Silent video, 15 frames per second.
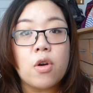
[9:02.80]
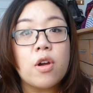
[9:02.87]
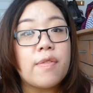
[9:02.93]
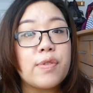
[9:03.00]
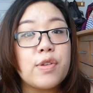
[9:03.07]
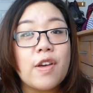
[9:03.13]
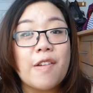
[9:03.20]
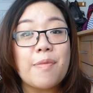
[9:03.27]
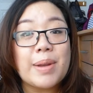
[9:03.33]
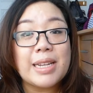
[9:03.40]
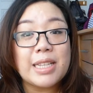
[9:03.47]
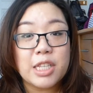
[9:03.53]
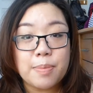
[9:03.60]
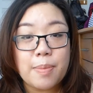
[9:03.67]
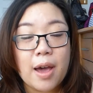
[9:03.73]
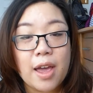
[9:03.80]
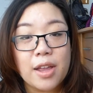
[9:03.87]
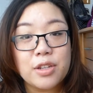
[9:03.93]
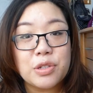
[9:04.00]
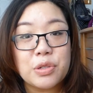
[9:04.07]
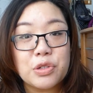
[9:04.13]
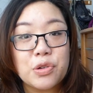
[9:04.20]
or if you have been
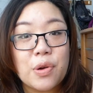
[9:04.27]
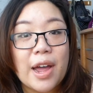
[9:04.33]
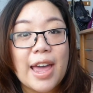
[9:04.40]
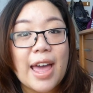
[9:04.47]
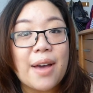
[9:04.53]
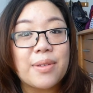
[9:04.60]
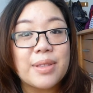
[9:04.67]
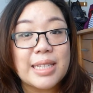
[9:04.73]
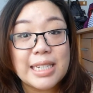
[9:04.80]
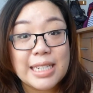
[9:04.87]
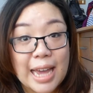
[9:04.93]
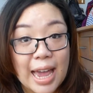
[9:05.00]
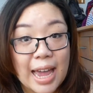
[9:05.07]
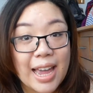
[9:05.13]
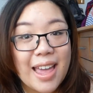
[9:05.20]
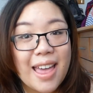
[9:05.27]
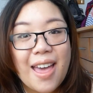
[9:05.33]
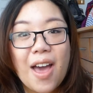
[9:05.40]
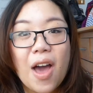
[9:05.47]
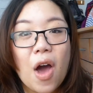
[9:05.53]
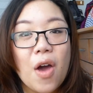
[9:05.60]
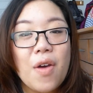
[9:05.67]
inspired to try it out today.
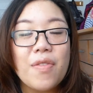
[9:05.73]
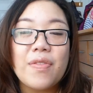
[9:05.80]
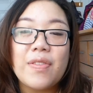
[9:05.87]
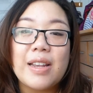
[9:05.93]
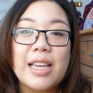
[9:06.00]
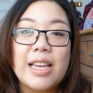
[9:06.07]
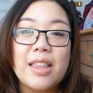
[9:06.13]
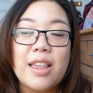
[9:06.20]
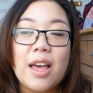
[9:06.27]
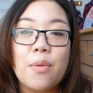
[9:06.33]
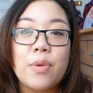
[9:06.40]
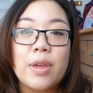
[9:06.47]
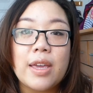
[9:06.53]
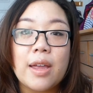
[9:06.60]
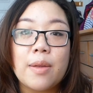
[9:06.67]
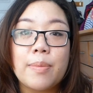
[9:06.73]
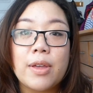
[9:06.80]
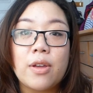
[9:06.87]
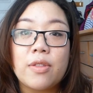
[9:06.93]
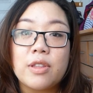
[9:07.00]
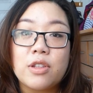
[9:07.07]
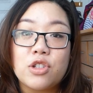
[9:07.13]
Hopefully that we can
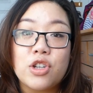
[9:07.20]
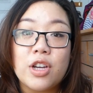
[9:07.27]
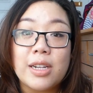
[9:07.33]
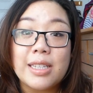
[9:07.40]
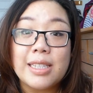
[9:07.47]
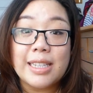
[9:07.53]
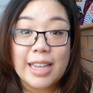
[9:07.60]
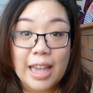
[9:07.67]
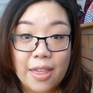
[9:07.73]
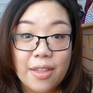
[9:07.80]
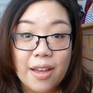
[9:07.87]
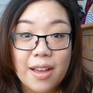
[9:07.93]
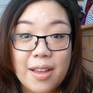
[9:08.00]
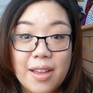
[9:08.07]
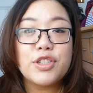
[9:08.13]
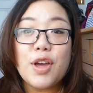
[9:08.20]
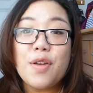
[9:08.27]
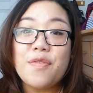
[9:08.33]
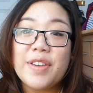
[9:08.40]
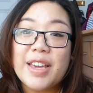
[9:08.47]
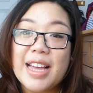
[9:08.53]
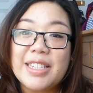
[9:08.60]
be on this journey together.
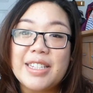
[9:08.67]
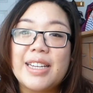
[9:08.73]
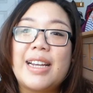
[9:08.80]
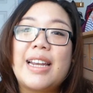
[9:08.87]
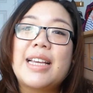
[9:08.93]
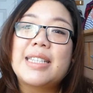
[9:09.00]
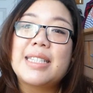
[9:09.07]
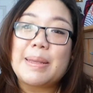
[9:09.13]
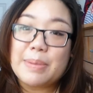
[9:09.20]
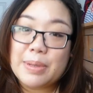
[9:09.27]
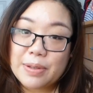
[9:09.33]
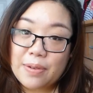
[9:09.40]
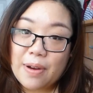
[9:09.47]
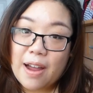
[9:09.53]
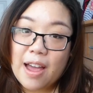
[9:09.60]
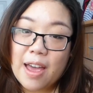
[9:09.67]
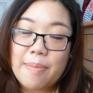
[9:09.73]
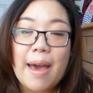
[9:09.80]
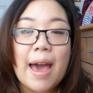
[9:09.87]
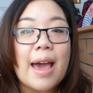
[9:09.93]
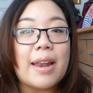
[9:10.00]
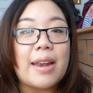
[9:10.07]
Don't forget to click
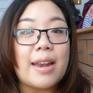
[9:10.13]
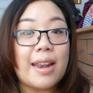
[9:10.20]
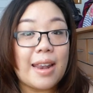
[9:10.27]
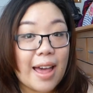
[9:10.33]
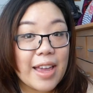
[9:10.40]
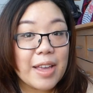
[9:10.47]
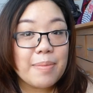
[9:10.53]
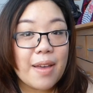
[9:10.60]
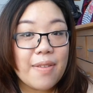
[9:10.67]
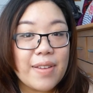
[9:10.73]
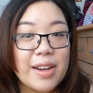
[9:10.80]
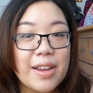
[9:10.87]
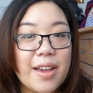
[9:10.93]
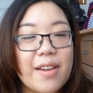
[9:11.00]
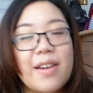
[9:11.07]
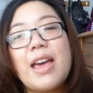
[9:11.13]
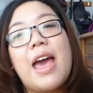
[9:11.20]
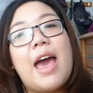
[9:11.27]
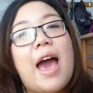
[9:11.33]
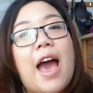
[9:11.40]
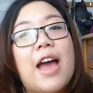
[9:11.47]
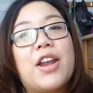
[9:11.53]
subscribe and like my video,
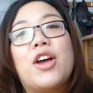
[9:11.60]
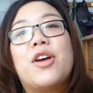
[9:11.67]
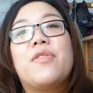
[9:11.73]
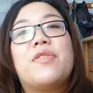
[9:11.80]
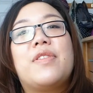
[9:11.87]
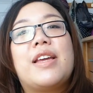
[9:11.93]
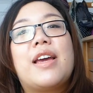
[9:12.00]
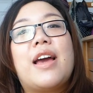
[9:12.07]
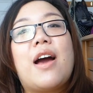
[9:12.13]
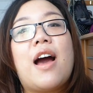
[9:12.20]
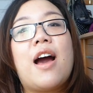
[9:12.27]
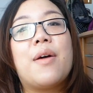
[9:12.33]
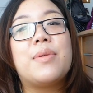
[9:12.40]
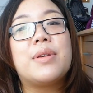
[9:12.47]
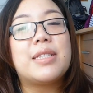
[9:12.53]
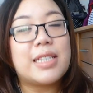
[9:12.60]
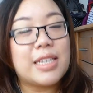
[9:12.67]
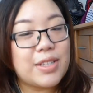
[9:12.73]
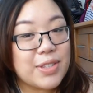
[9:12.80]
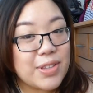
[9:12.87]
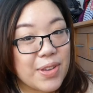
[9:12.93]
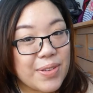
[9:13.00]
and hopefully I will see
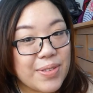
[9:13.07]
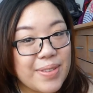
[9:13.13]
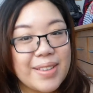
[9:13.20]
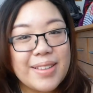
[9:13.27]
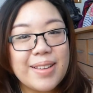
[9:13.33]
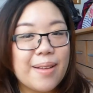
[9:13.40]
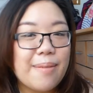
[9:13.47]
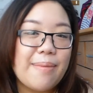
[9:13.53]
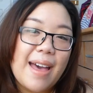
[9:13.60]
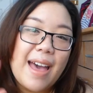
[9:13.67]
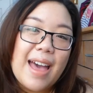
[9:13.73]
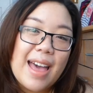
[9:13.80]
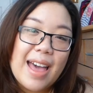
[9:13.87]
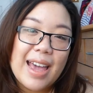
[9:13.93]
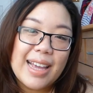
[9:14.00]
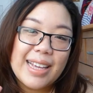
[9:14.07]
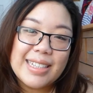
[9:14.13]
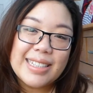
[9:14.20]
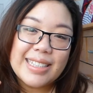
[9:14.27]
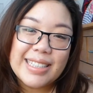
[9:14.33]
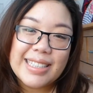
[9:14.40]
you soon. Bye!